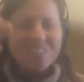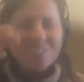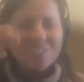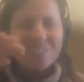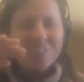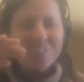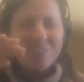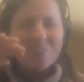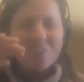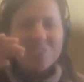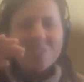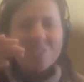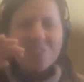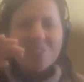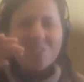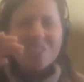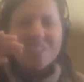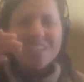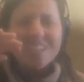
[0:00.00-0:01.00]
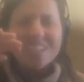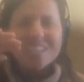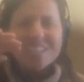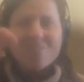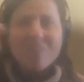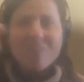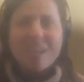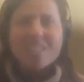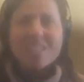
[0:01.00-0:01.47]
You don't always go at
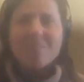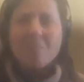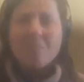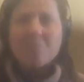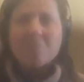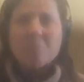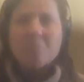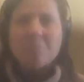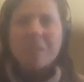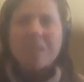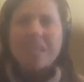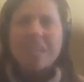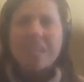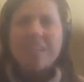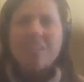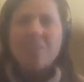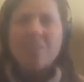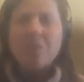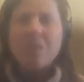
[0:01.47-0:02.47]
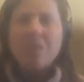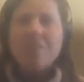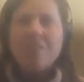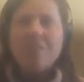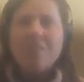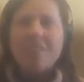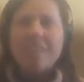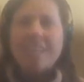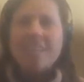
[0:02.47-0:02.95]
its maximum speed or
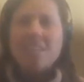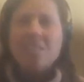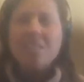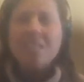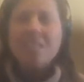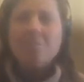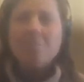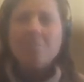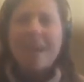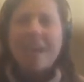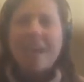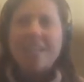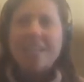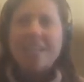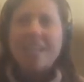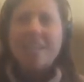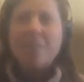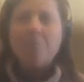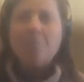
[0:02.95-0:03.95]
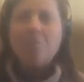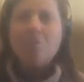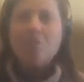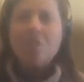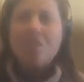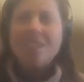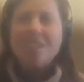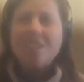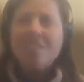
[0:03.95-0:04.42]
whatever. Like it's bad to kind of
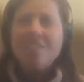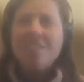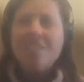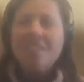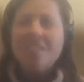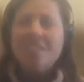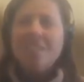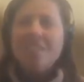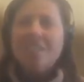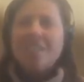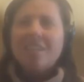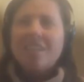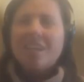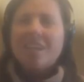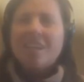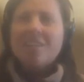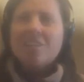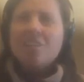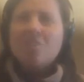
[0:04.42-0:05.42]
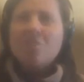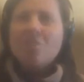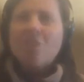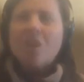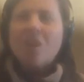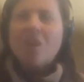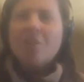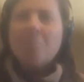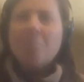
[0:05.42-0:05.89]
push things
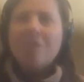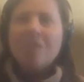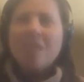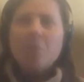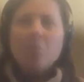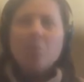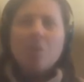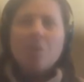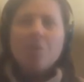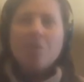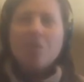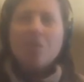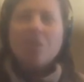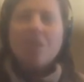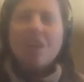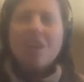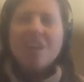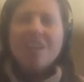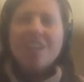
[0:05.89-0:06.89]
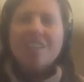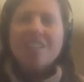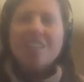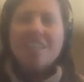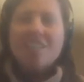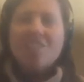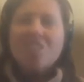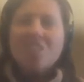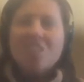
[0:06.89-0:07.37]
so hard. But they would overclock
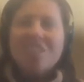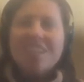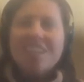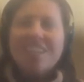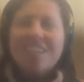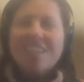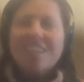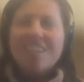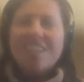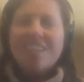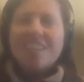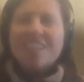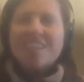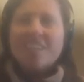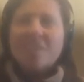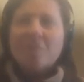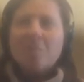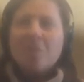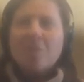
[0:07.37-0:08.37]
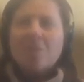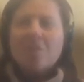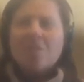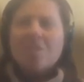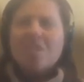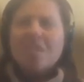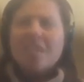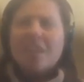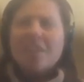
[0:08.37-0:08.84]
intentionally the
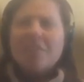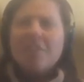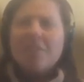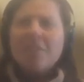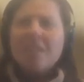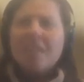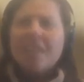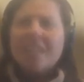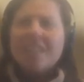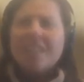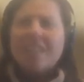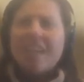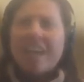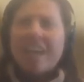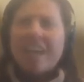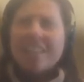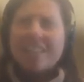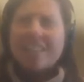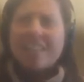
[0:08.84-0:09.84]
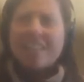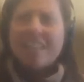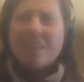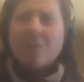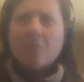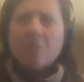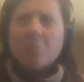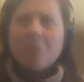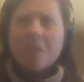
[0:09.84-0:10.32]
computers. And I feel like that I did
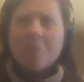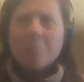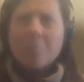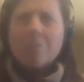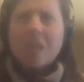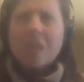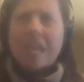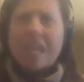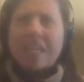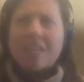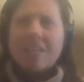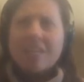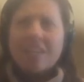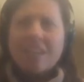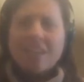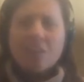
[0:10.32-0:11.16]
that with my brain.